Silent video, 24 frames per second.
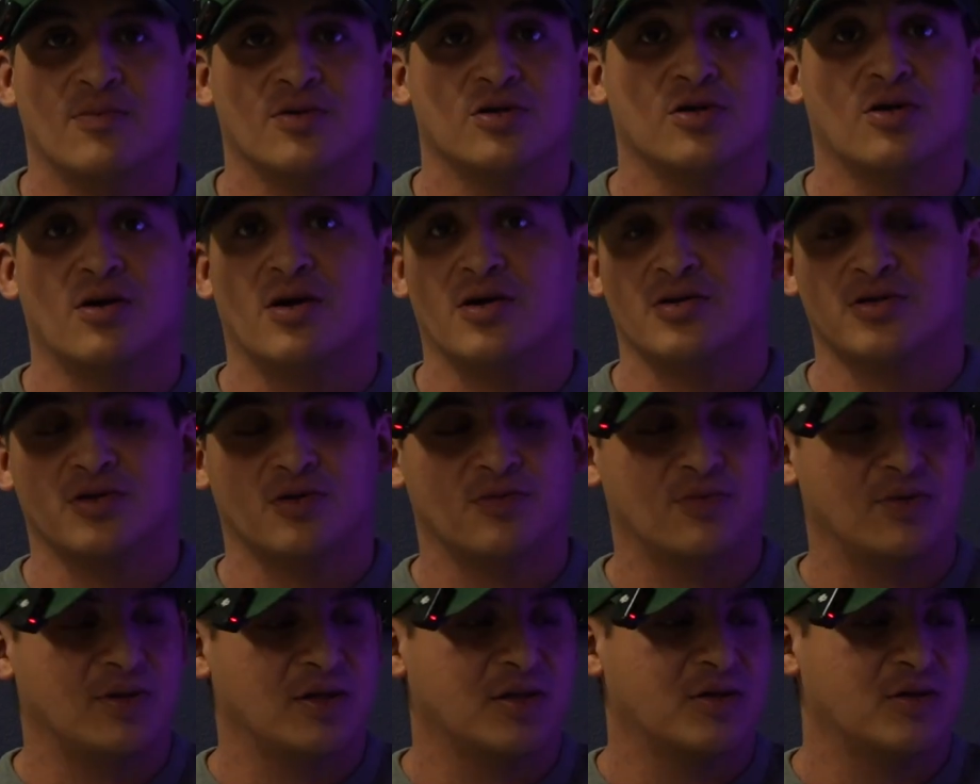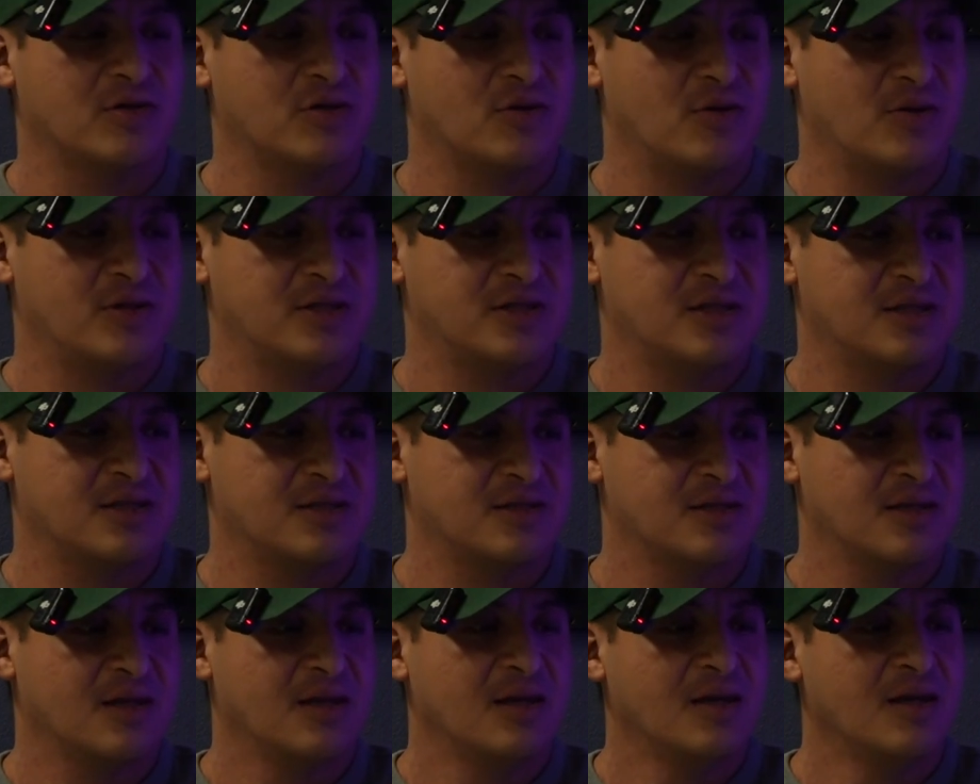which are also really good
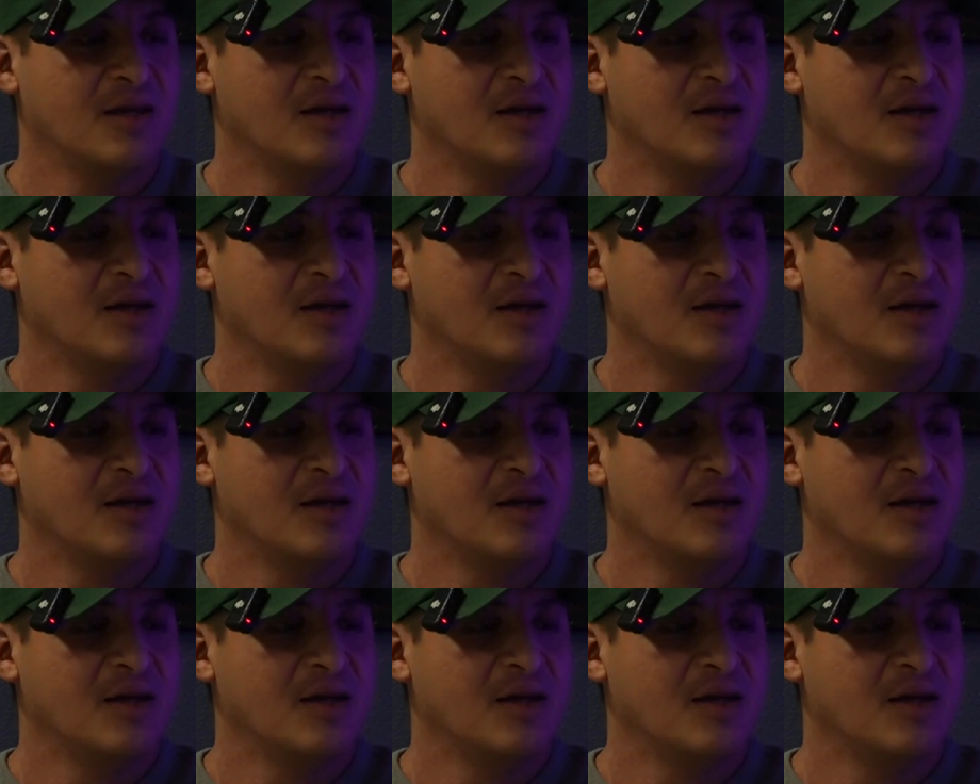choices.